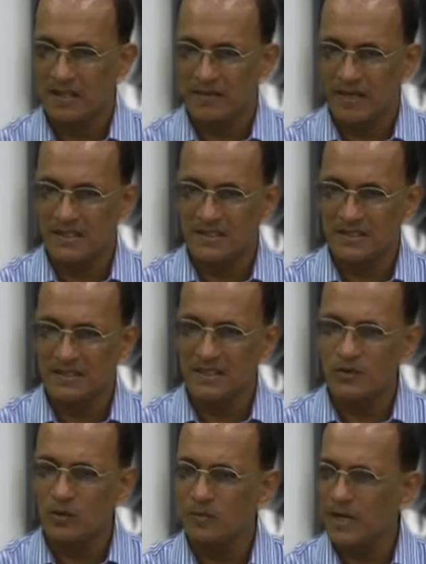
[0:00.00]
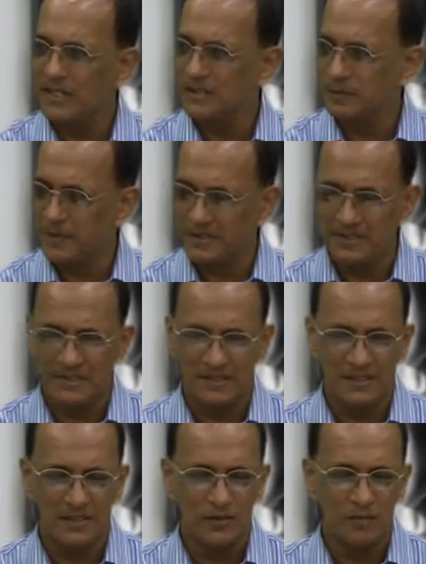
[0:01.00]
Rett syndrome, Asperger's
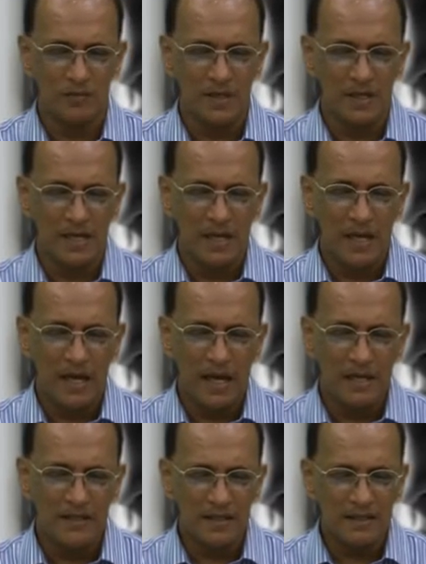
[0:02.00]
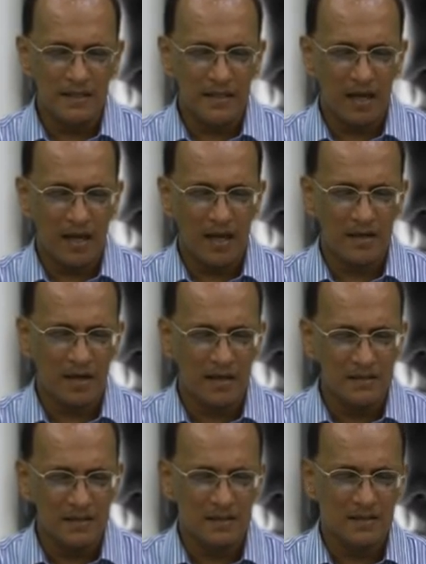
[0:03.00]
syndrome, and then there are
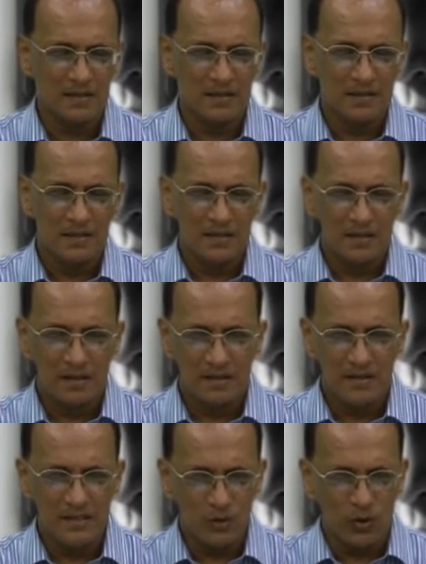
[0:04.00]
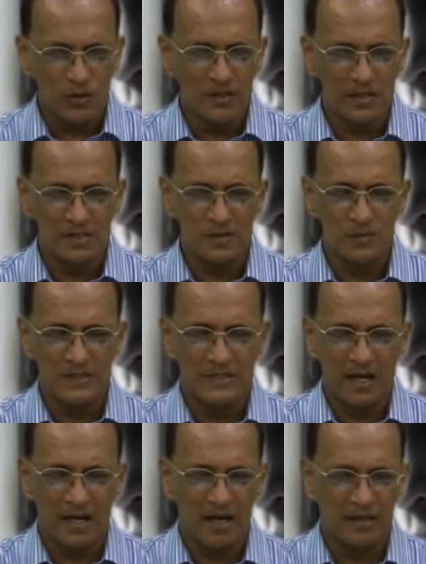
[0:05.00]
other disorders which
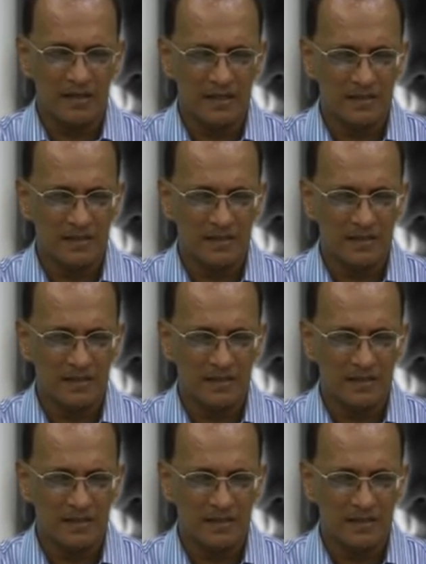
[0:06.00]
are